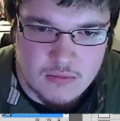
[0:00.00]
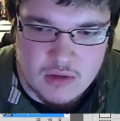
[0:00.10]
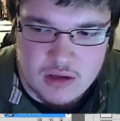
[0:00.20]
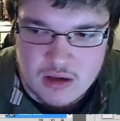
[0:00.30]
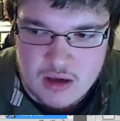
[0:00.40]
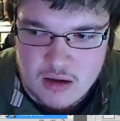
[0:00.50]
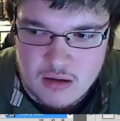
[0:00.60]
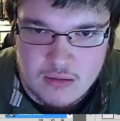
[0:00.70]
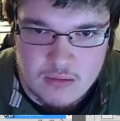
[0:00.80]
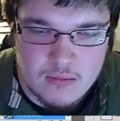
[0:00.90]

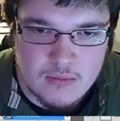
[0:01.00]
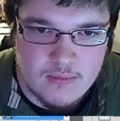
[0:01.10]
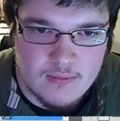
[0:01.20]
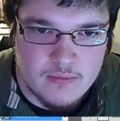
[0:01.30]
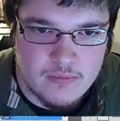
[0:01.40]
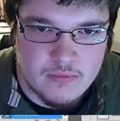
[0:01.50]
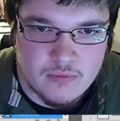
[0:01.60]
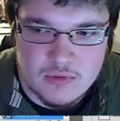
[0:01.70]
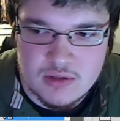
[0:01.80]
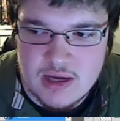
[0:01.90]
Okay.
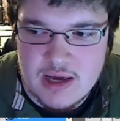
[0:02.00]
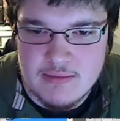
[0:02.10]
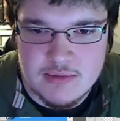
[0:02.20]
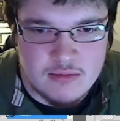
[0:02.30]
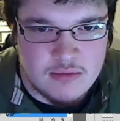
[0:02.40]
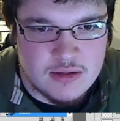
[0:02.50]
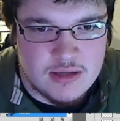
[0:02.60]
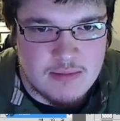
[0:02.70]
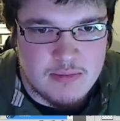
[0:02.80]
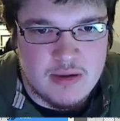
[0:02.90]
Time's
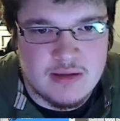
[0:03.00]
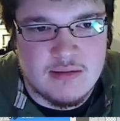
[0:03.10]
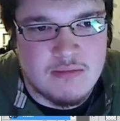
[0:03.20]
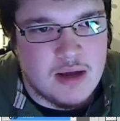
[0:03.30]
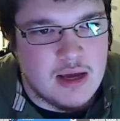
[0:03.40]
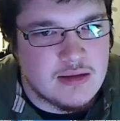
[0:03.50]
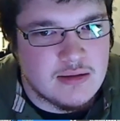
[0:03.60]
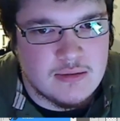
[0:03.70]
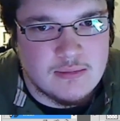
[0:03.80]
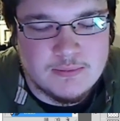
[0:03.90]
almost up, bits and
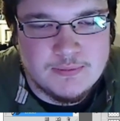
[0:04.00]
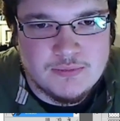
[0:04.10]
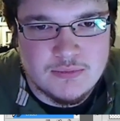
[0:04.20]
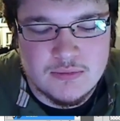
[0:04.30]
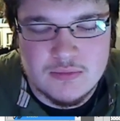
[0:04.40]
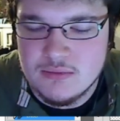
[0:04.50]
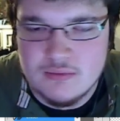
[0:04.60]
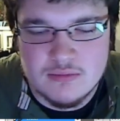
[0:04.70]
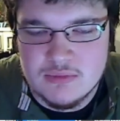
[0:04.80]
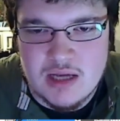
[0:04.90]
bytes.
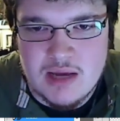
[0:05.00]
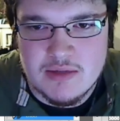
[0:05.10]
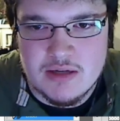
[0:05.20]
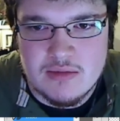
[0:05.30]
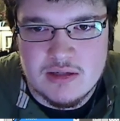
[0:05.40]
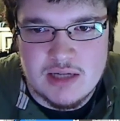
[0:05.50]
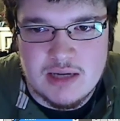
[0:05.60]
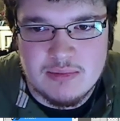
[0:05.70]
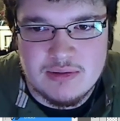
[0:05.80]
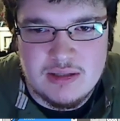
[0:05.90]
Time's almost
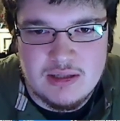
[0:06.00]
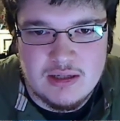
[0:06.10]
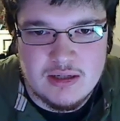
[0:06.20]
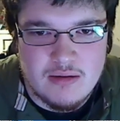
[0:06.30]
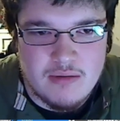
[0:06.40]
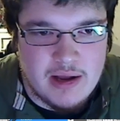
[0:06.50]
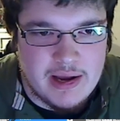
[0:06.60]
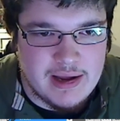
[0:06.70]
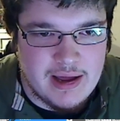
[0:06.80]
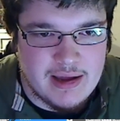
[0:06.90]
up. Well,
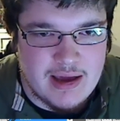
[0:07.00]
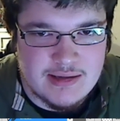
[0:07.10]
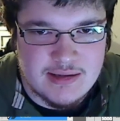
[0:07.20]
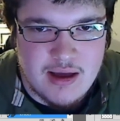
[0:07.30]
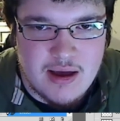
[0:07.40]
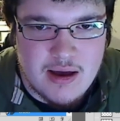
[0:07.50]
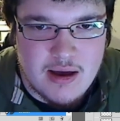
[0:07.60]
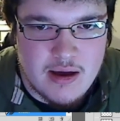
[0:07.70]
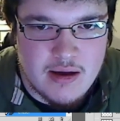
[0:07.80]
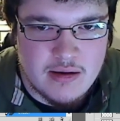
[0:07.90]
I guess,
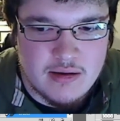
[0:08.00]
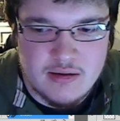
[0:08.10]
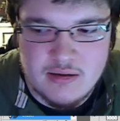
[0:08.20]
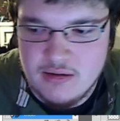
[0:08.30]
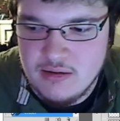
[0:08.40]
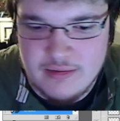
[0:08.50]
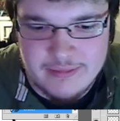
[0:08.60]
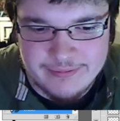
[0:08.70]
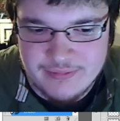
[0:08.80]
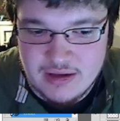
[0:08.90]

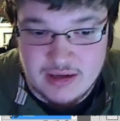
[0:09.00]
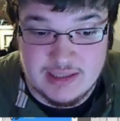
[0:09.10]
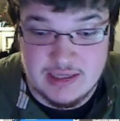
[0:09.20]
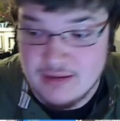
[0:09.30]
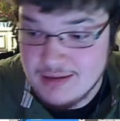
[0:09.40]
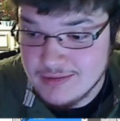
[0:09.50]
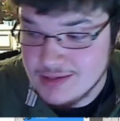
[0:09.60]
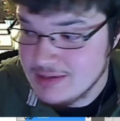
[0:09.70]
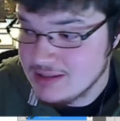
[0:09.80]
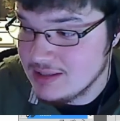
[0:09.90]
unless I can think of
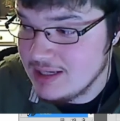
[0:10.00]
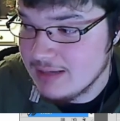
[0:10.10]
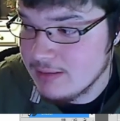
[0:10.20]
something else to talk